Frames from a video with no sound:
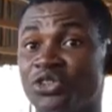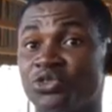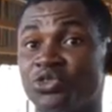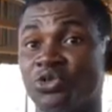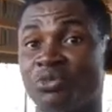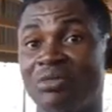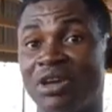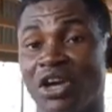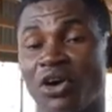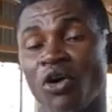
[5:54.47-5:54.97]

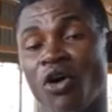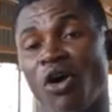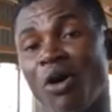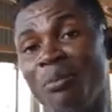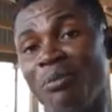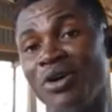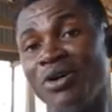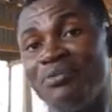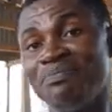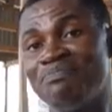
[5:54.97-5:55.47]
to make
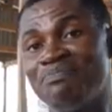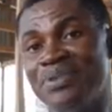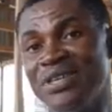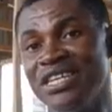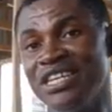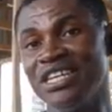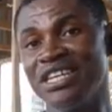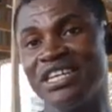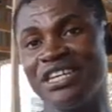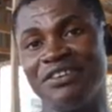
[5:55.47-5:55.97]
up
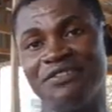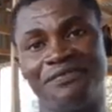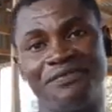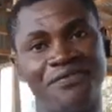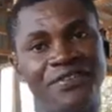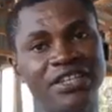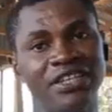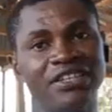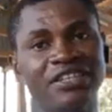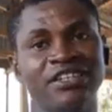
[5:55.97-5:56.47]
pig
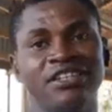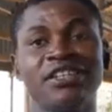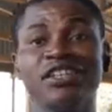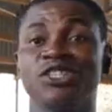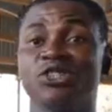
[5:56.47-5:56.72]
feed.